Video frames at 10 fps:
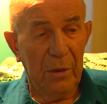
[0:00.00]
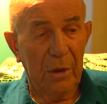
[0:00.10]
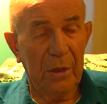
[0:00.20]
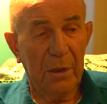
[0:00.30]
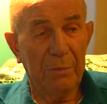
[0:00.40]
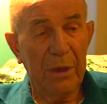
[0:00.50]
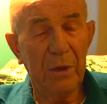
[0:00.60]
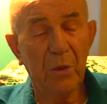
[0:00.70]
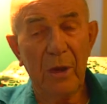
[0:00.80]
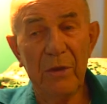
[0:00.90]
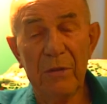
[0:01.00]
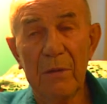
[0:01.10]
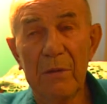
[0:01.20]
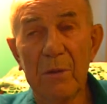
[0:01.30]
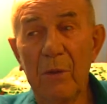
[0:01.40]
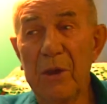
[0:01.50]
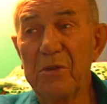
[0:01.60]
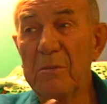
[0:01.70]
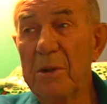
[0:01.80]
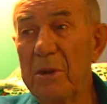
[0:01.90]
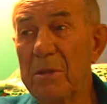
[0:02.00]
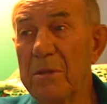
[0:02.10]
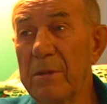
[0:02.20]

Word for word: got paid twice a month.